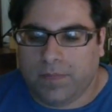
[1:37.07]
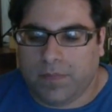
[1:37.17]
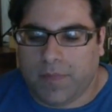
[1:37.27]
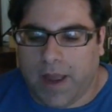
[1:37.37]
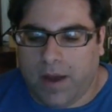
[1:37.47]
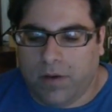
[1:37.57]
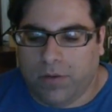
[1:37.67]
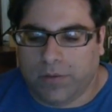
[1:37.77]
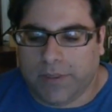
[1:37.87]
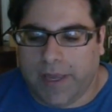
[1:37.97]

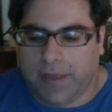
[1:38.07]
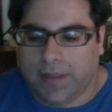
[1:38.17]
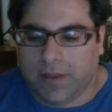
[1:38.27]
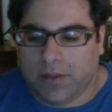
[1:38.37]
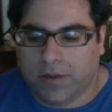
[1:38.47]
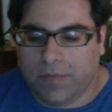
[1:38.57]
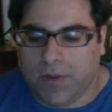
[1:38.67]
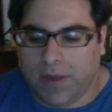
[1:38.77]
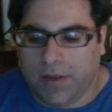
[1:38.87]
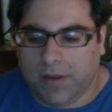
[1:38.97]
now take this to
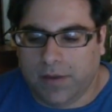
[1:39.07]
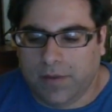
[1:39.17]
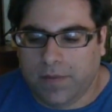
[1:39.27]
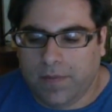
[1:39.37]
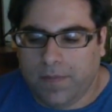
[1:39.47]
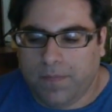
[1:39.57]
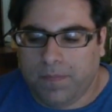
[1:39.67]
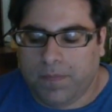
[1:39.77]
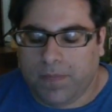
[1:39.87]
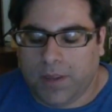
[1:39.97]
be,
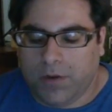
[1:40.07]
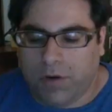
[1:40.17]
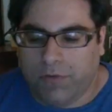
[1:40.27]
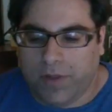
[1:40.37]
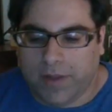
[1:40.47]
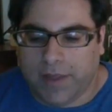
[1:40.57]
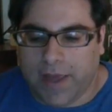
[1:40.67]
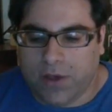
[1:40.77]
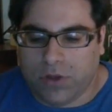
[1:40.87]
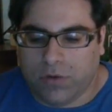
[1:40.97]
a
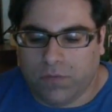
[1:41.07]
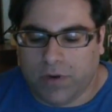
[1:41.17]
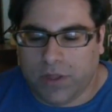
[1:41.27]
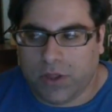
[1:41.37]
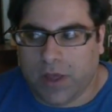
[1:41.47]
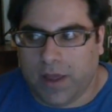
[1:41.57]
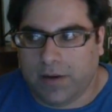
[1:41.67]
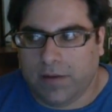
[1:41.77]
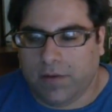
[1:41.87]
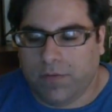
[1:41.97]
vindication of what he
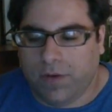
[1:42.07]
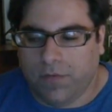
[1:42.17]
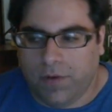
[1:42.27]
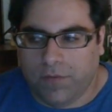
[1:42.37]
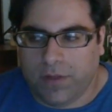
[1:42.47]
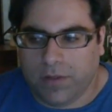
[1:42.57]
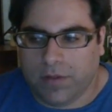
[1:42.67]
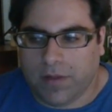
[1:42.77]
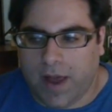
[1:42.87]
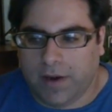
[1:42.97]
said, of
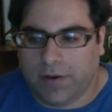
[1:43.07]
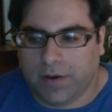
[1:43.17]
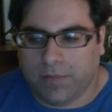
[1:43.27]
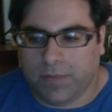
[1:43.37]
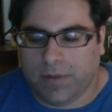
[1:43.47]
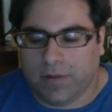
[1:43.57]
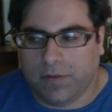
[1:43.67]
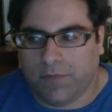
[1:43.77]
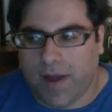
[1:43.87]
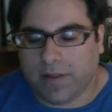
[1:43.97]
his conduct. But
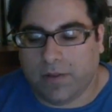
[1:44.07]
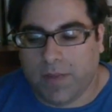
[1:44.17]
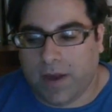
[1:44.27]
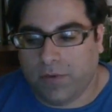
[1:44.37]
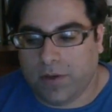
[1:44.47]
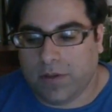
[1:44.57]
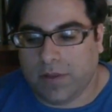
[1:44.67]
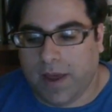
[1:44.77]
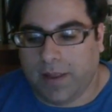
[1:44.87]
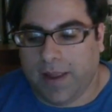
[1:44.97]
the fact of the matter is
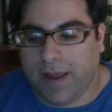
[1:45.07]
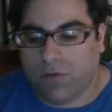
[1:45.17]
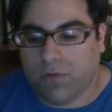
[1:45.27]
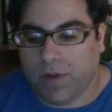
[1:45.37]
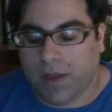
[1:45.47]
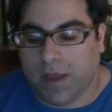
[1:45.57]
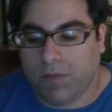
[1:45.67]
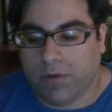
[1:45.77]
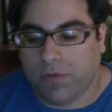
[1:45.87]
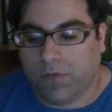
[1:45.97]
that Andrew McCabe
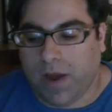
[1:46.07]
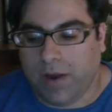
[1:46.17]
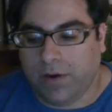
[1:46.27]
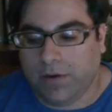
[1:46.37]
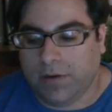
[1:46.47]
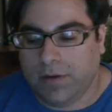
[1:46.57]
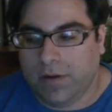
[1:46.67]
was fired